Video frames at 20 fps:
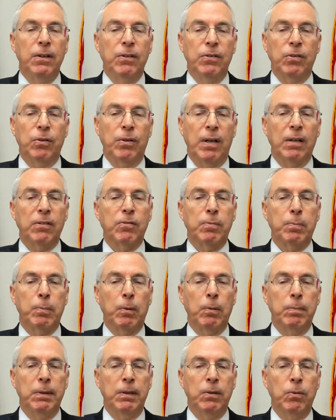So that's
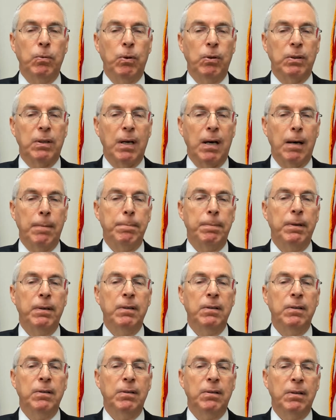probably what
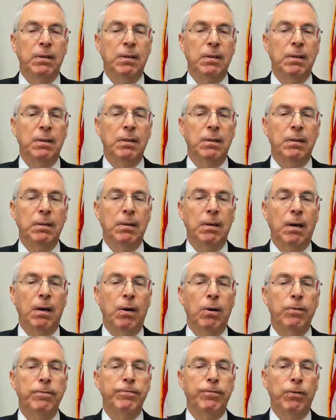happened.
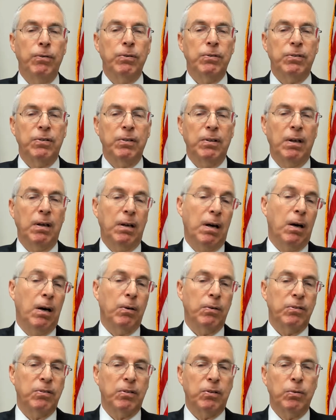
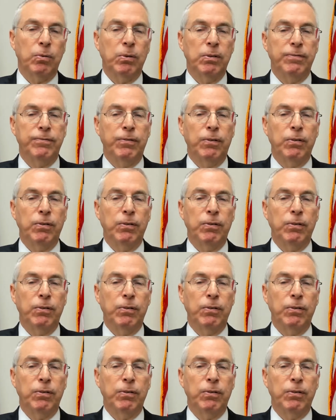Our security